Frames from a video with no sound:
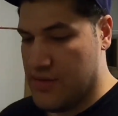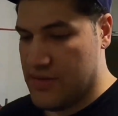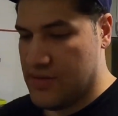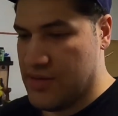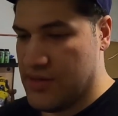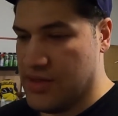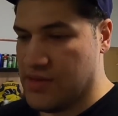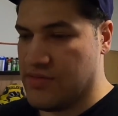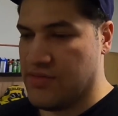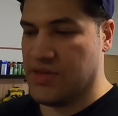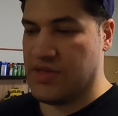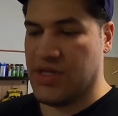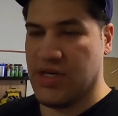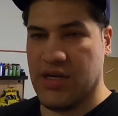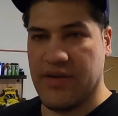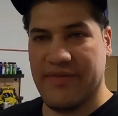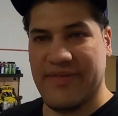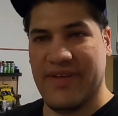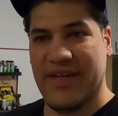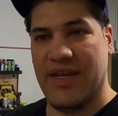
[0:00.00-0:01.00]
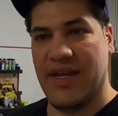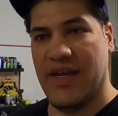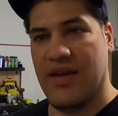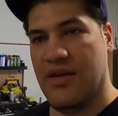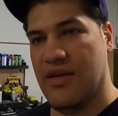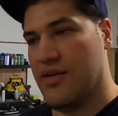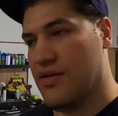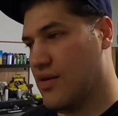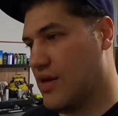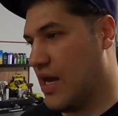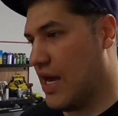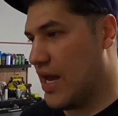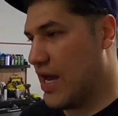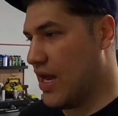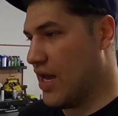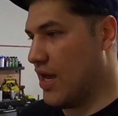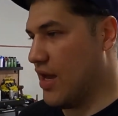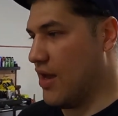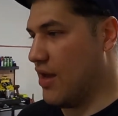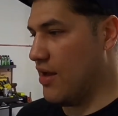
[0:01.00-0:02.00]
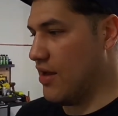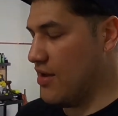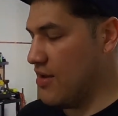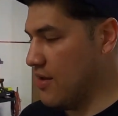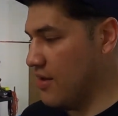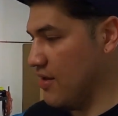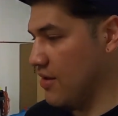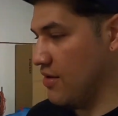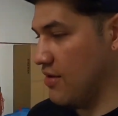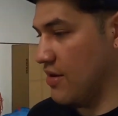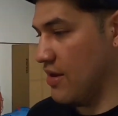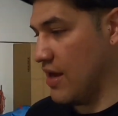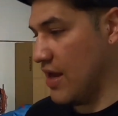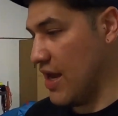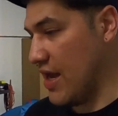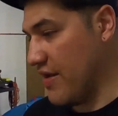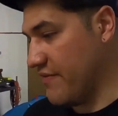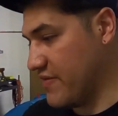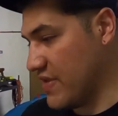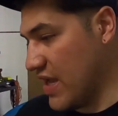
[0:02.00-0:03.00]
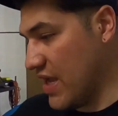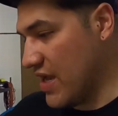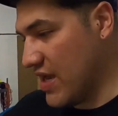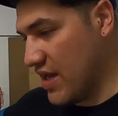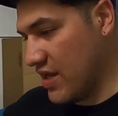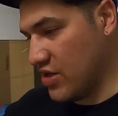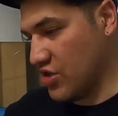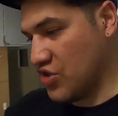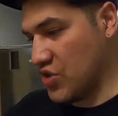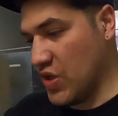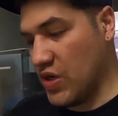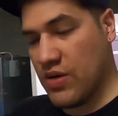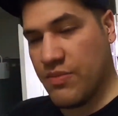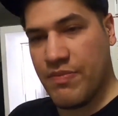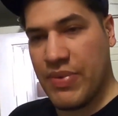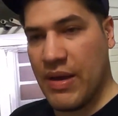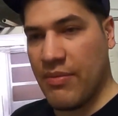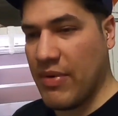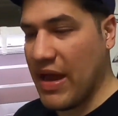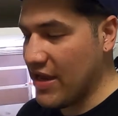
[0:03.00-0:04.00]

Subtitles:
This was enough today. I have not had a shoulder pop.